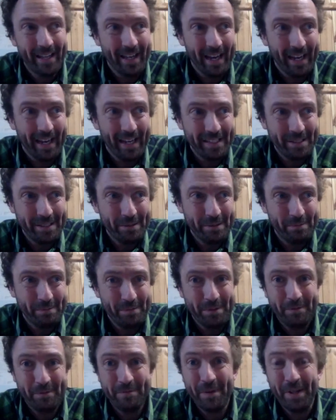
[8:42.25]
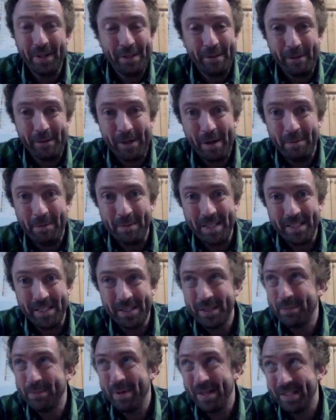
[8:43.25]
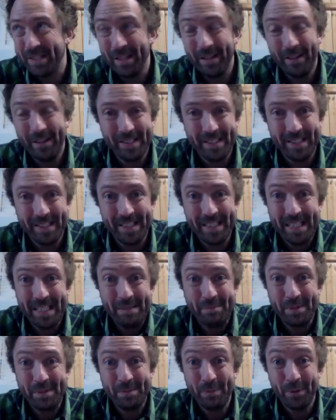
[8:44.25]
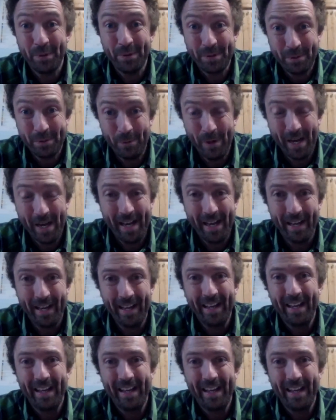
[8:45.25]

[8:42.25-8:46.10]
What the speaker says: And you'll find there are companies that specialize in team sportswear